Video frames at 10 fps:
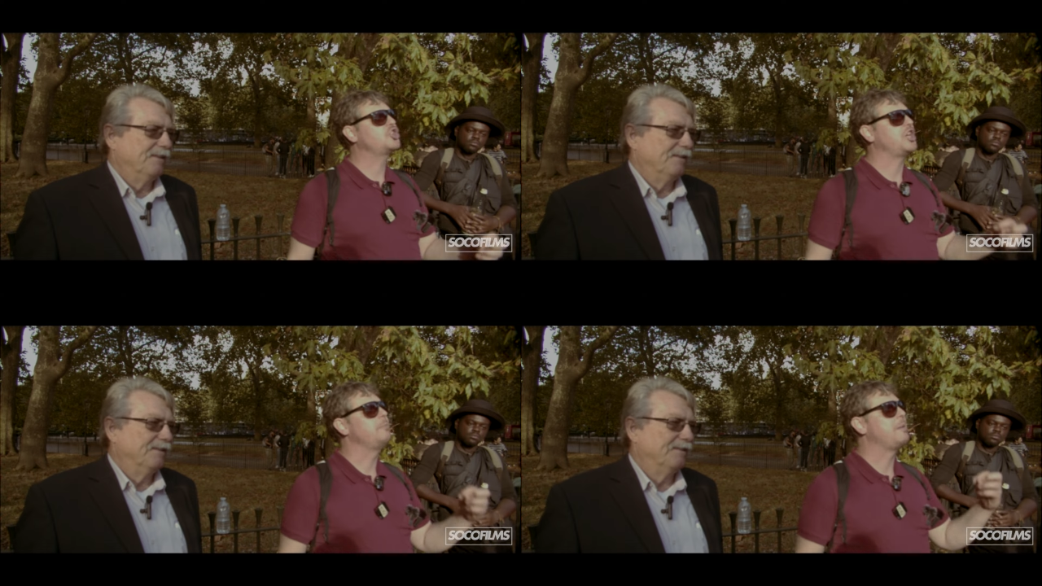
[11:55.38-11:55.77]

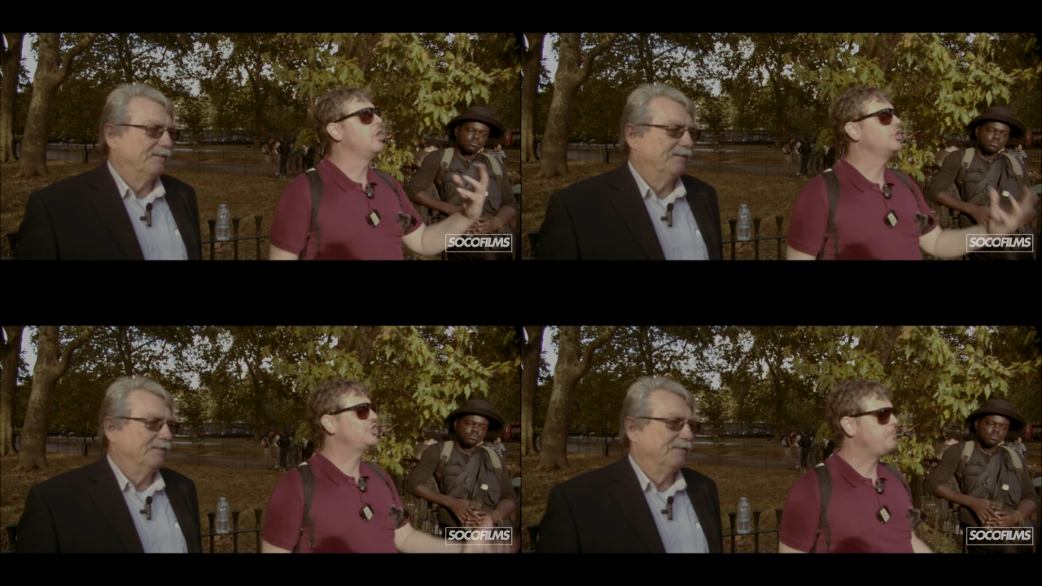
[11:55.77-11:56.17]
Speaker 1: can be
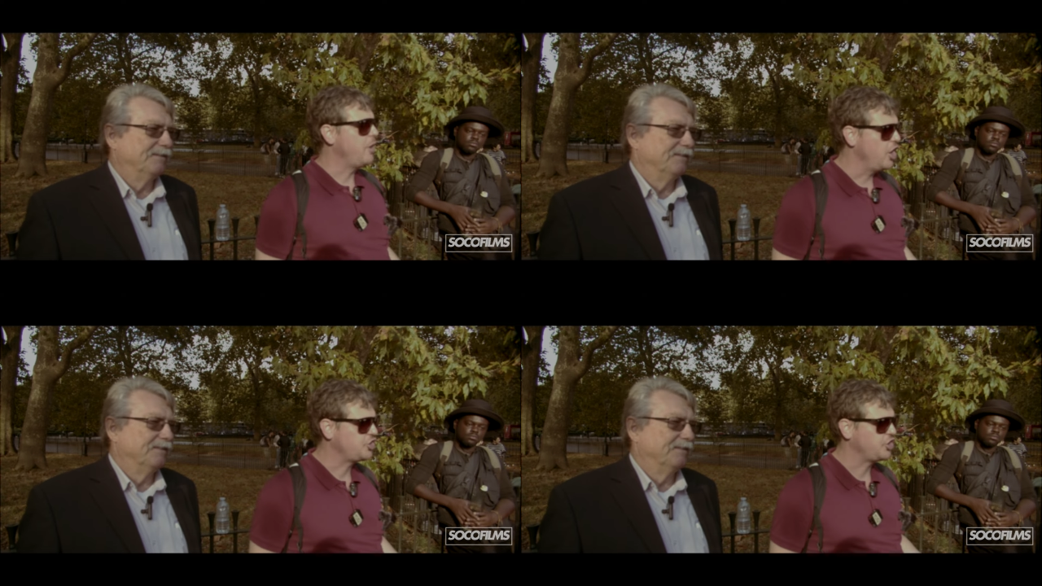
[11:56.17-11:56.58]

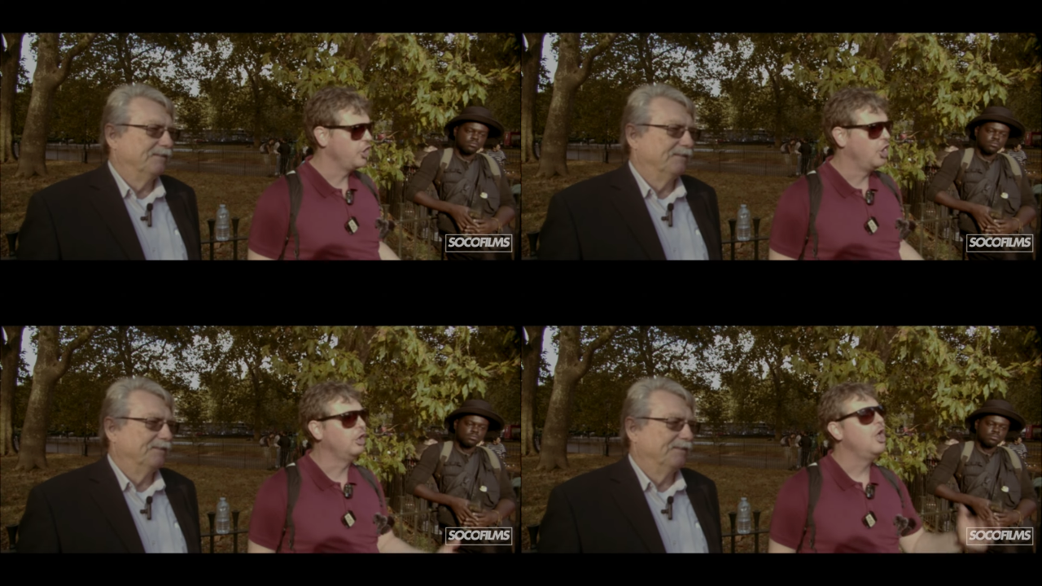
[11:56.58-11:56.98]

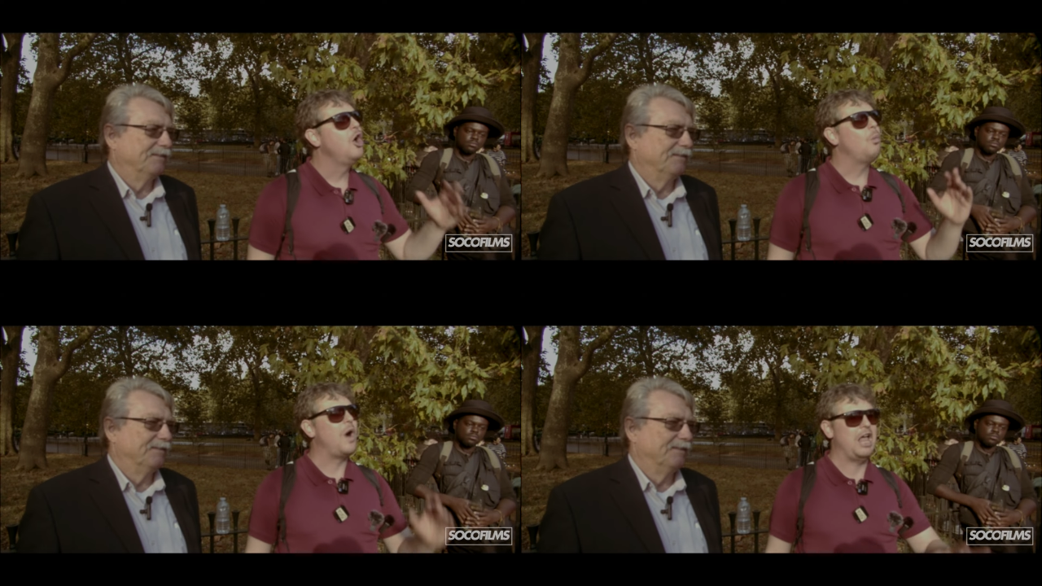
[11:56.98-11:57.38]
multi-personal
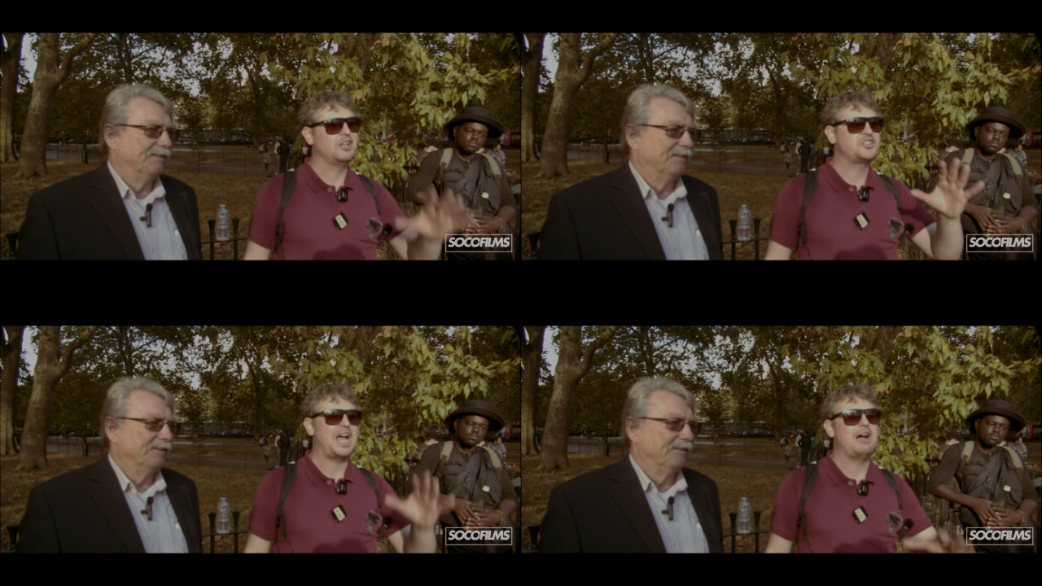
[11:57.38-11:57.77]

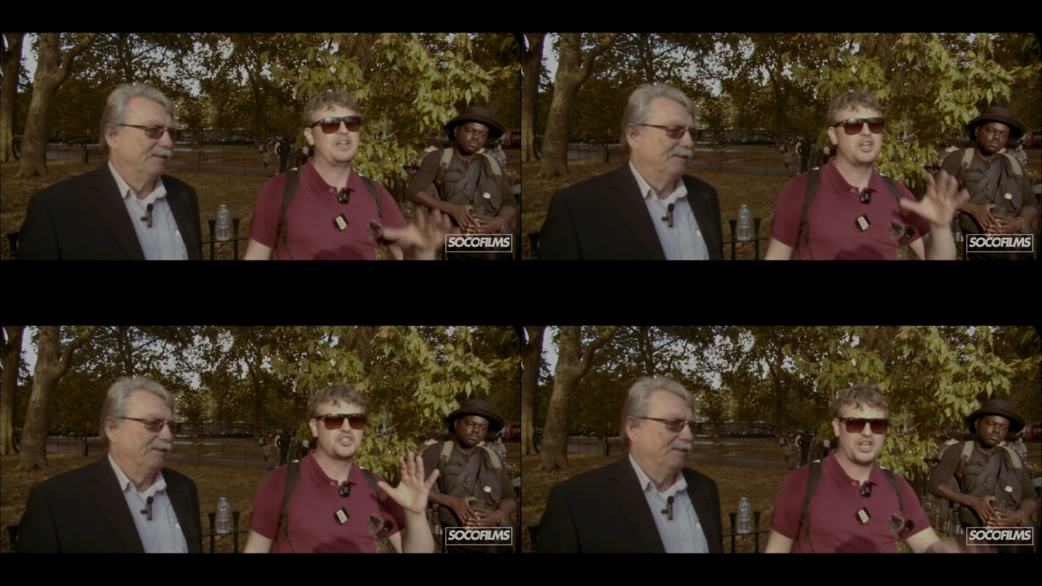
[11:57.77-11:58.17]
whilst
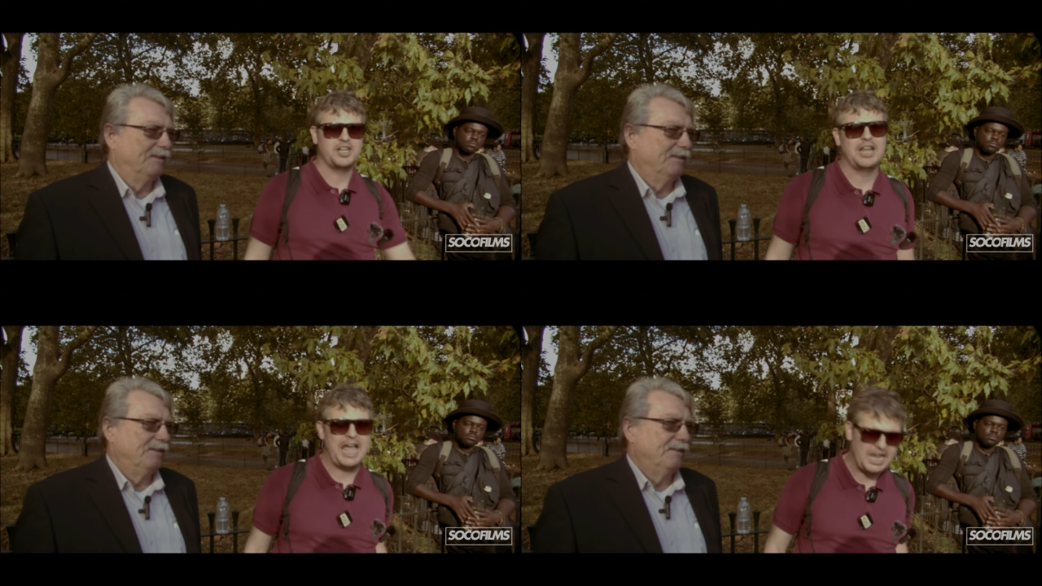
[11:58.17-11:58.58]
having a
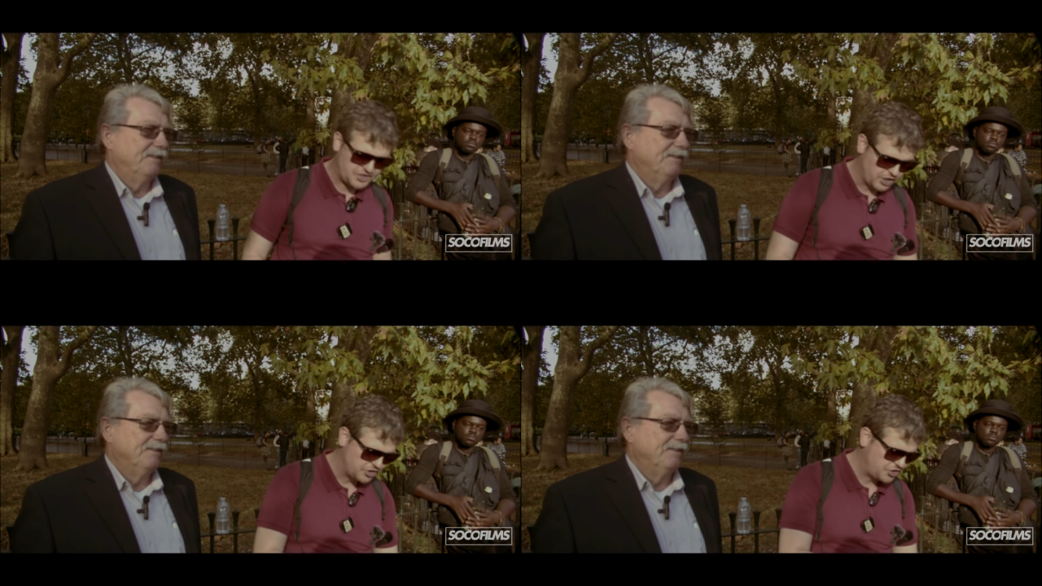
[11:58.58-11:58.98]
singular
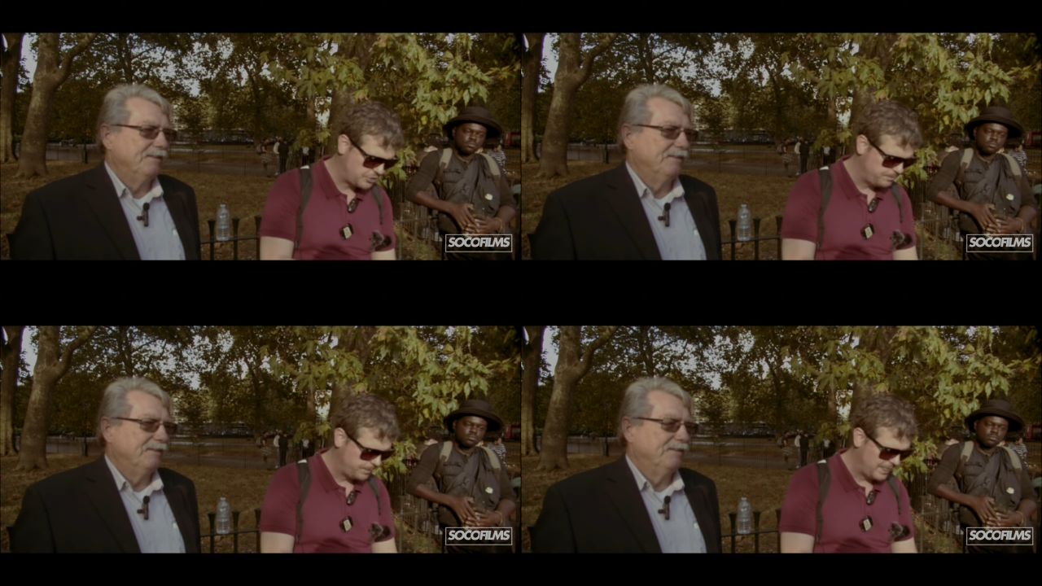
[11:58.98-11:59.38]

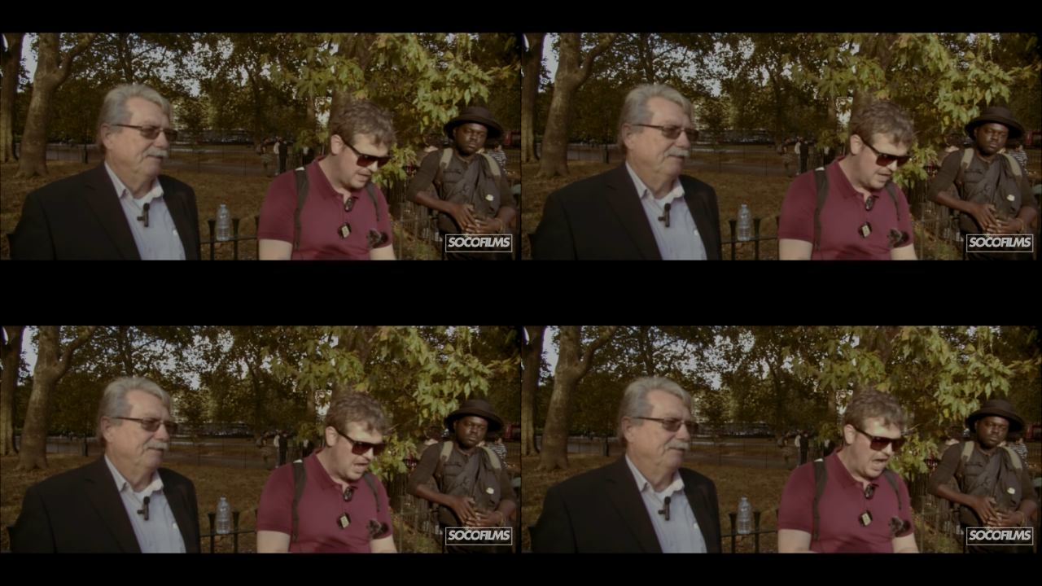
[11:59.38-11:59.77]
essence.
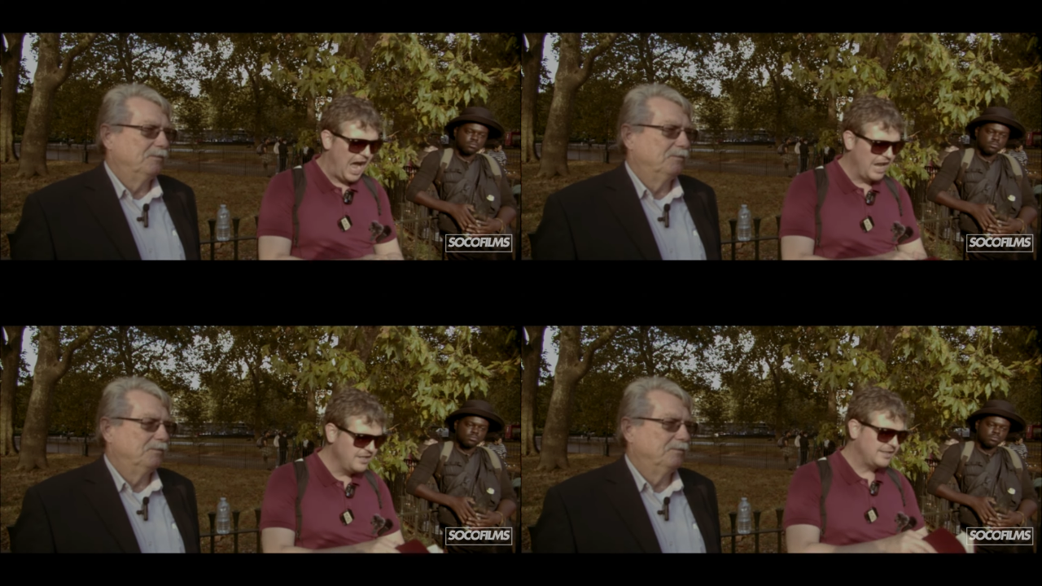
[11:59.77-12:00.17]

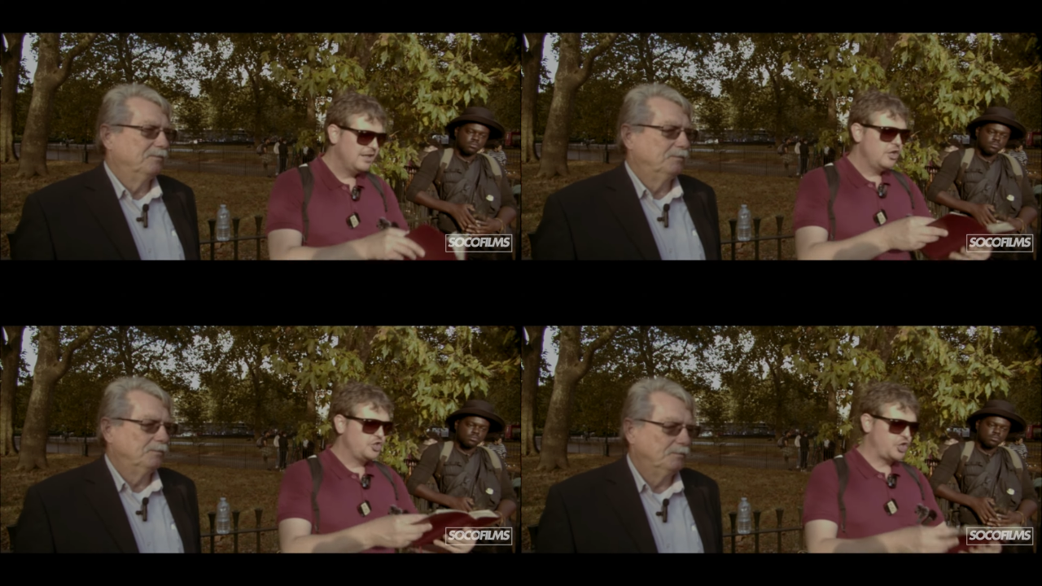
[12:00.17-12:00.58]
And
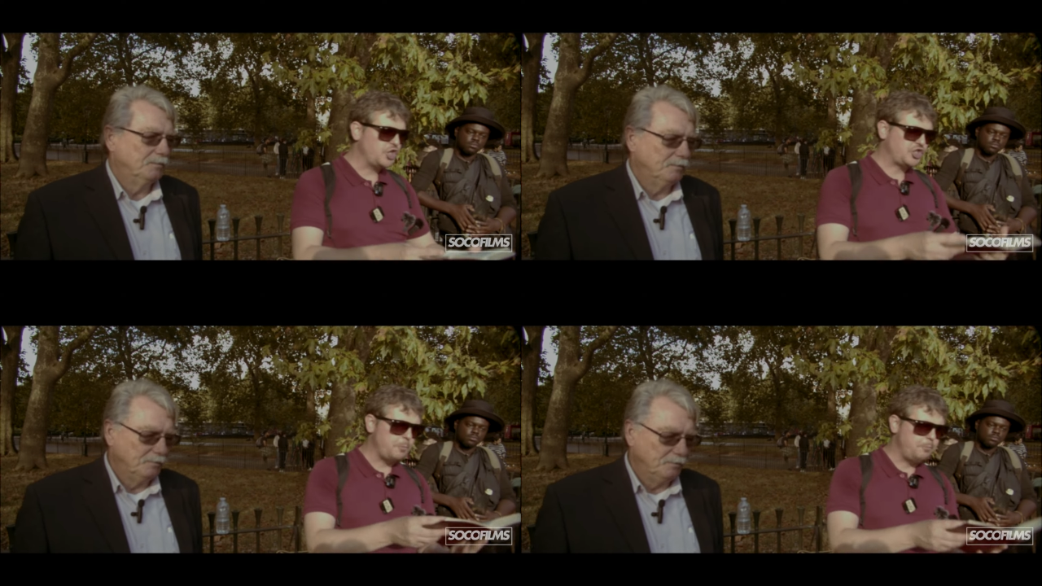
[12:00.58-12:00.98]
just to